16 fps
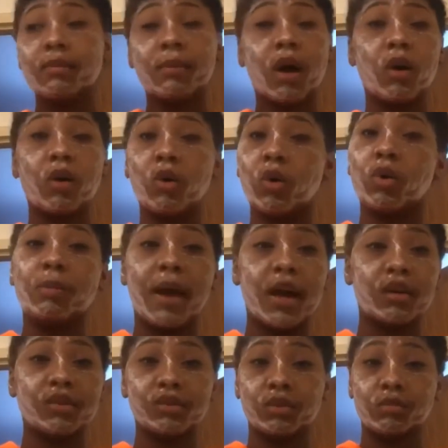my whole
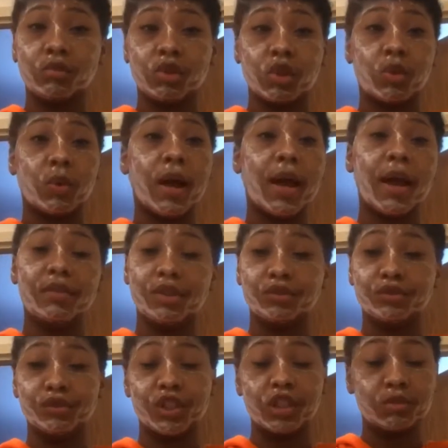bathroom so I have the
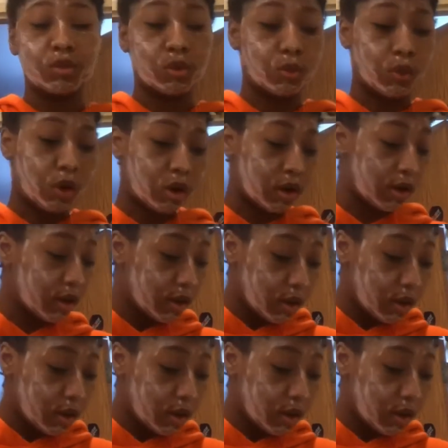freedom to walk